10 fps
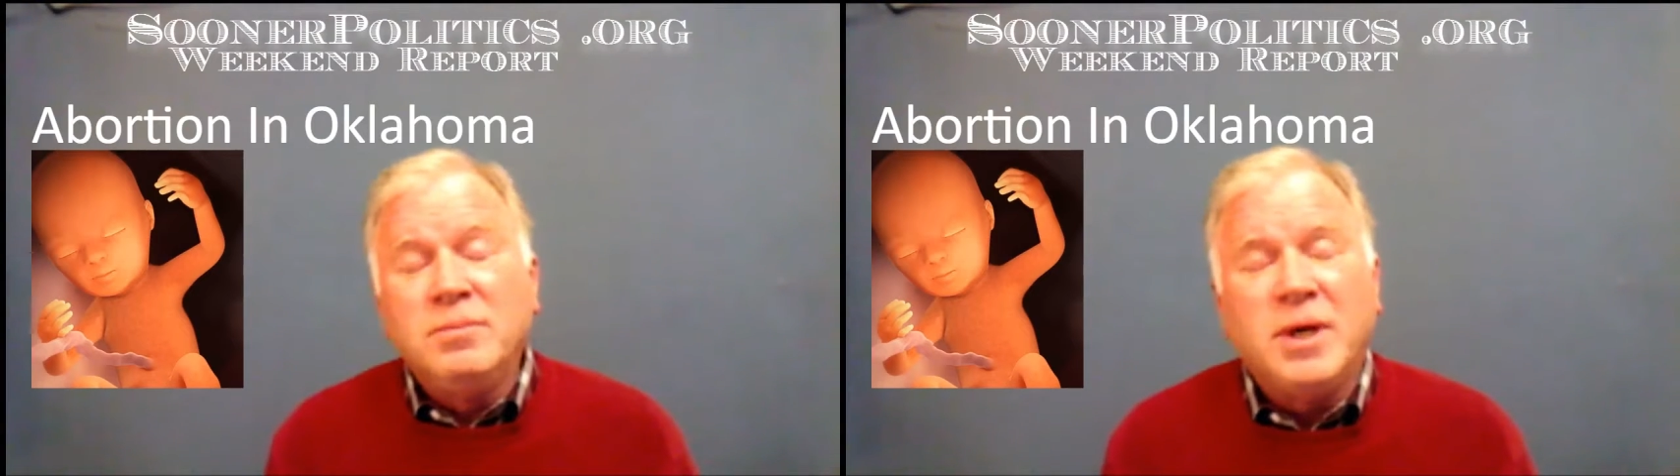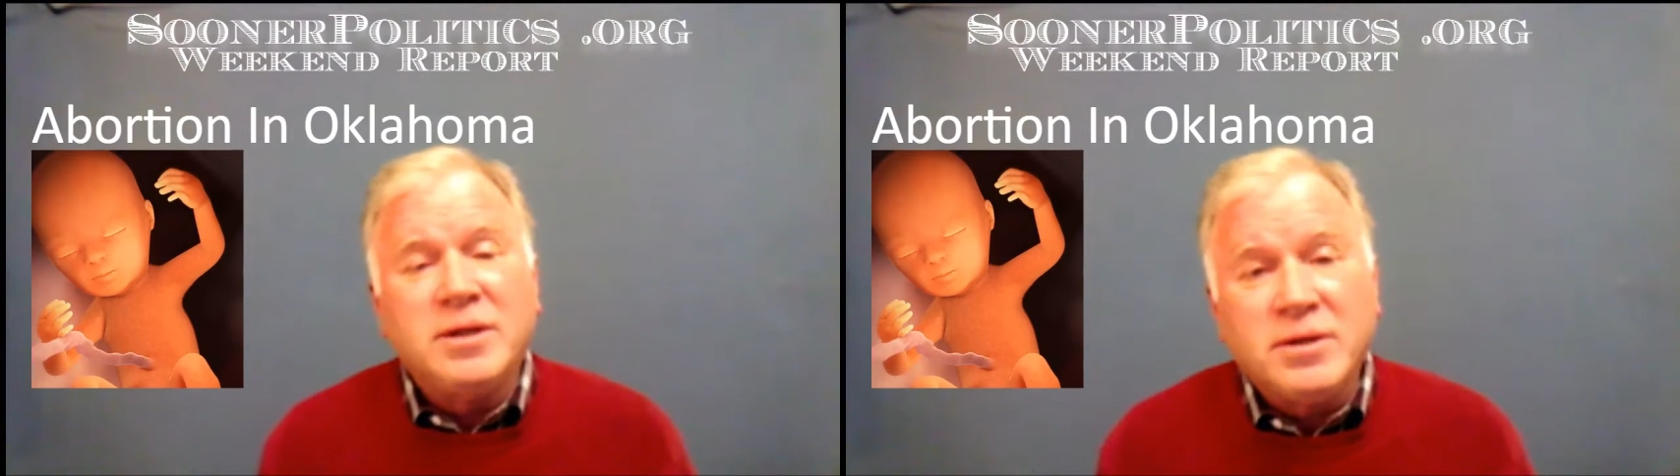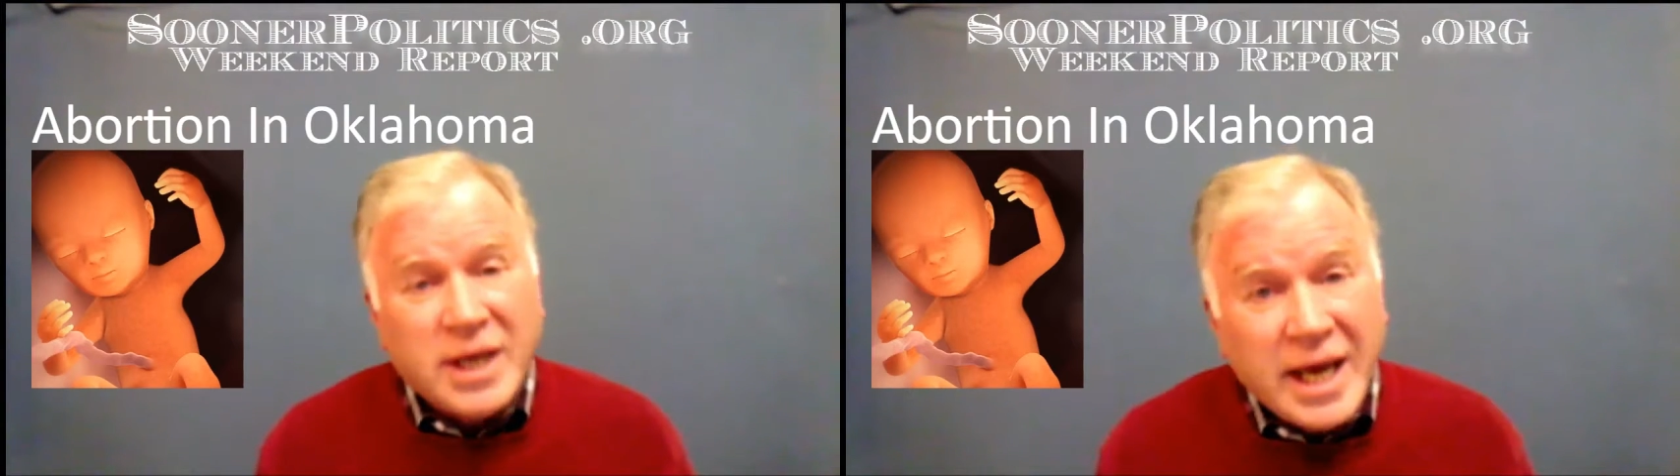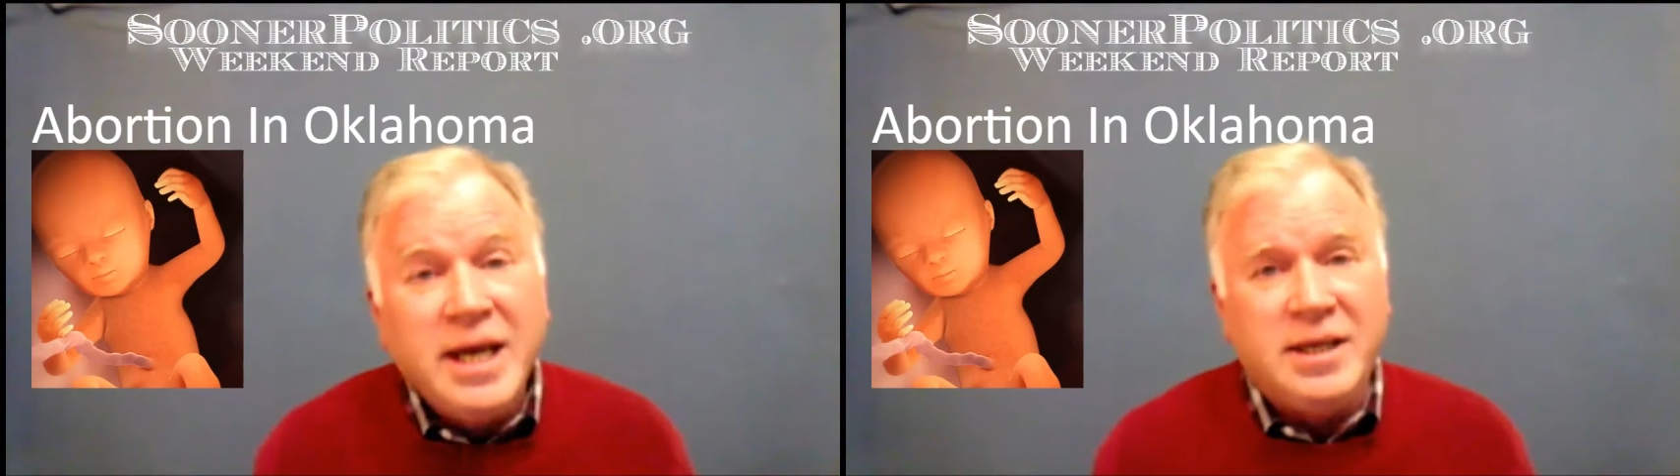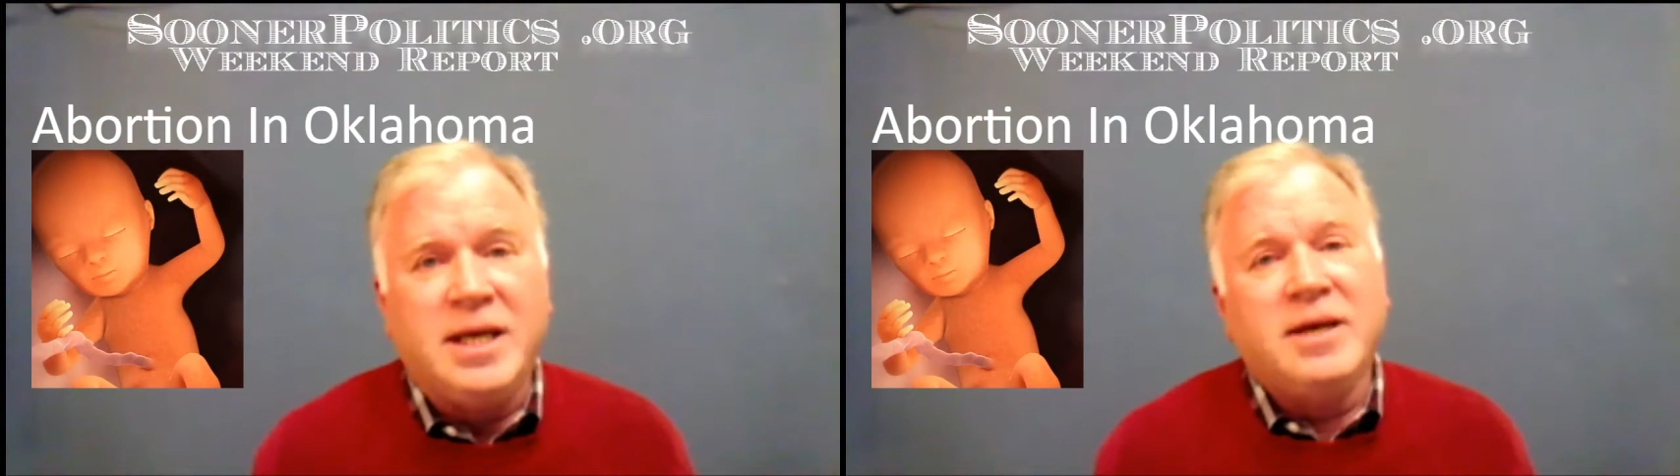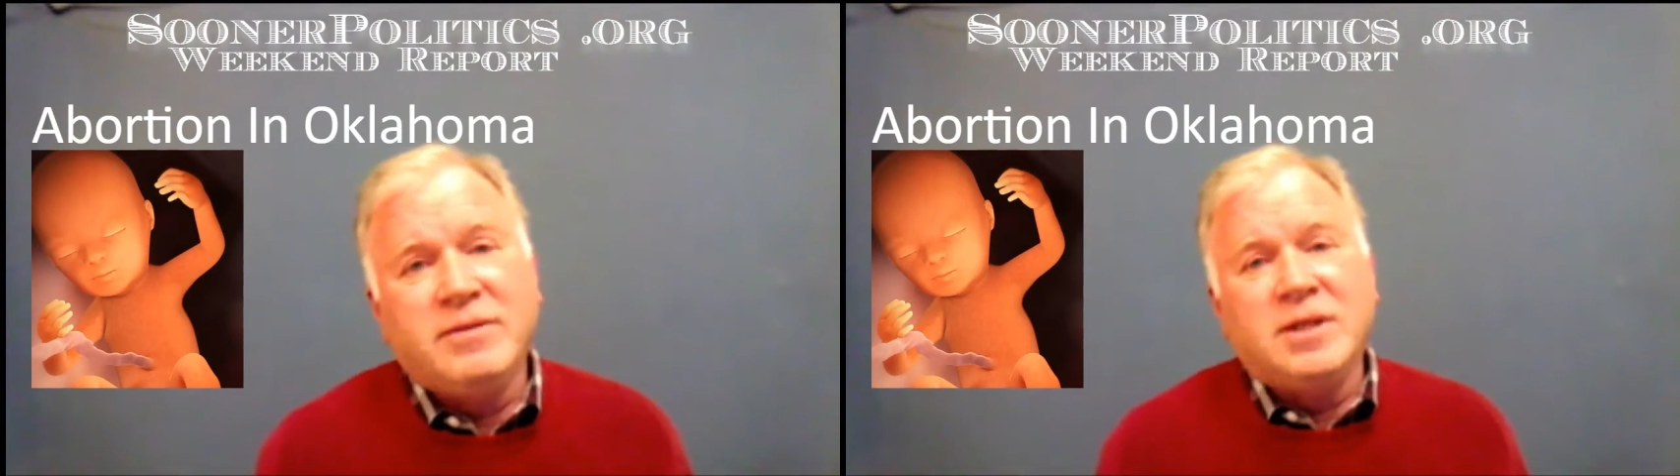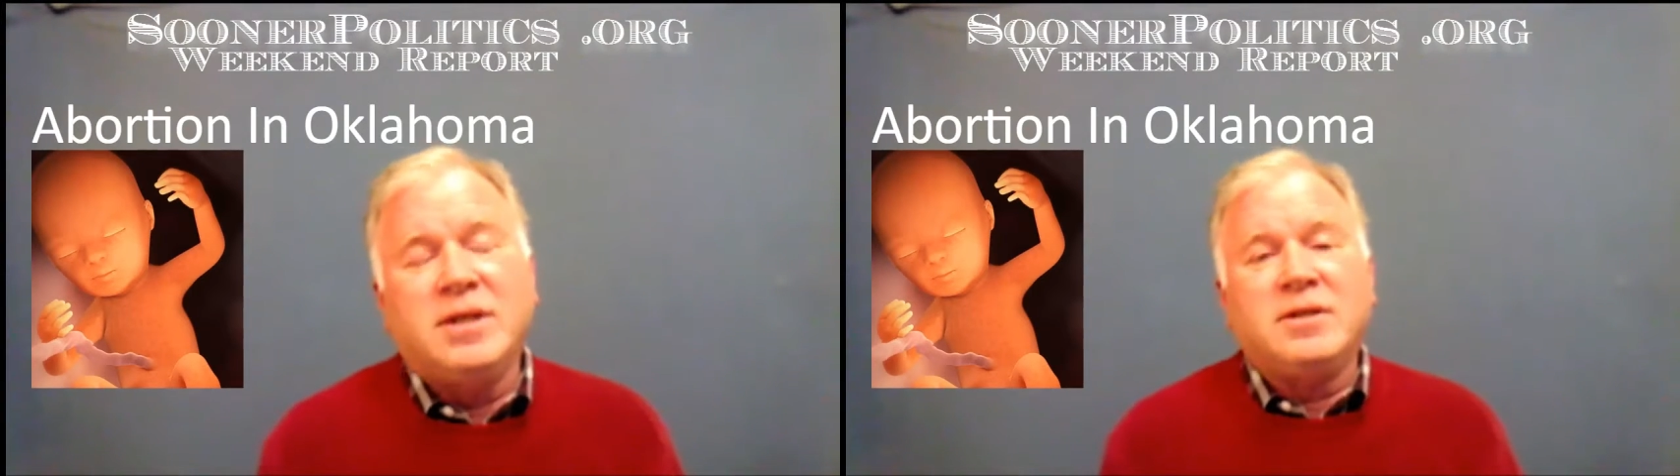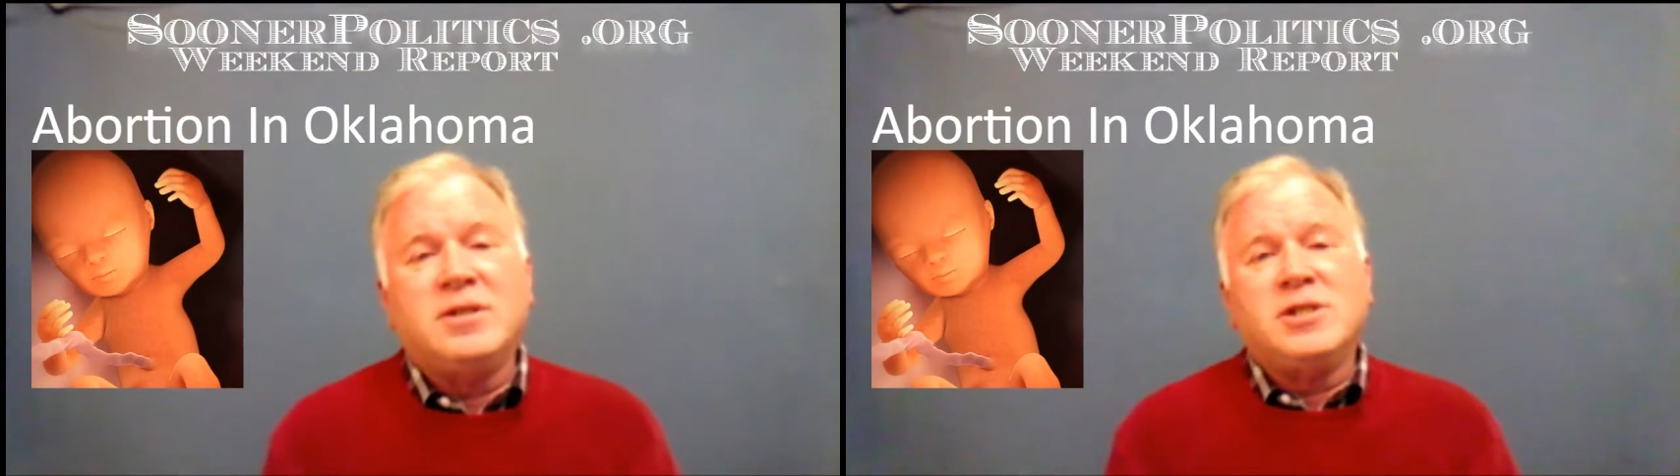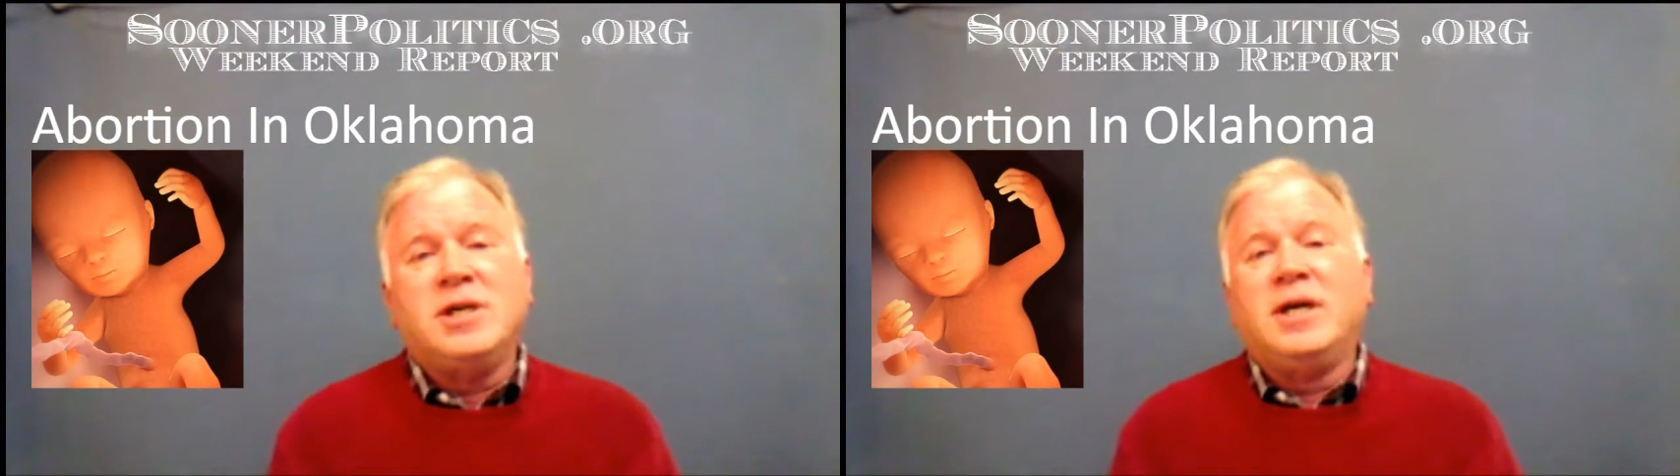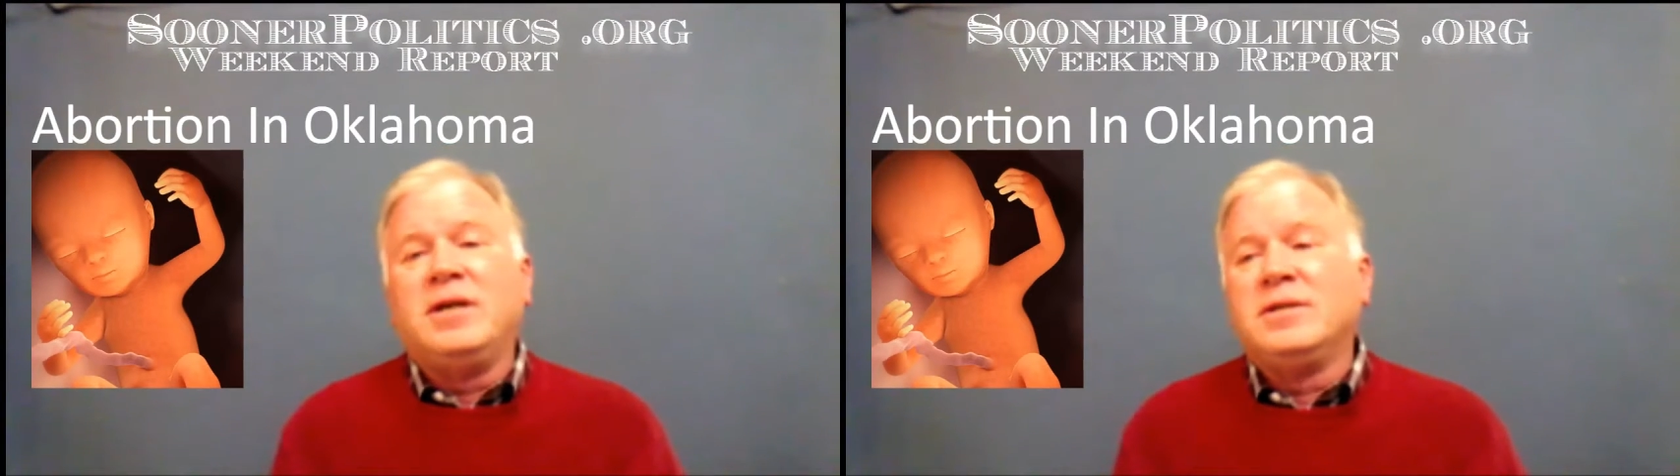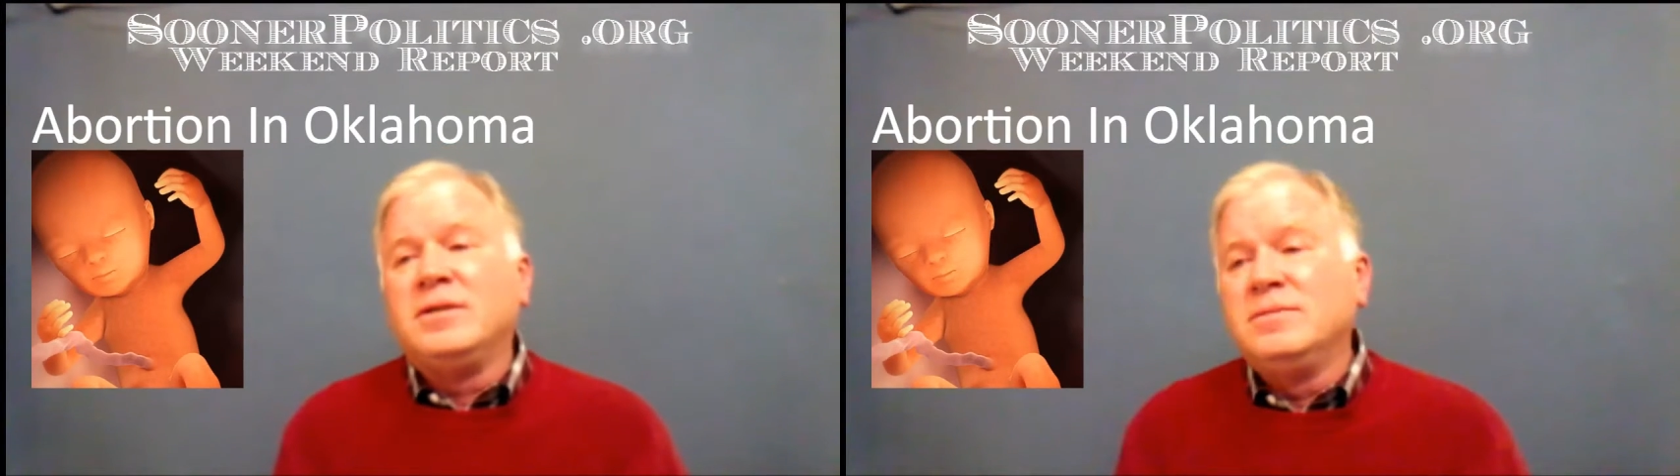the mother can have another child.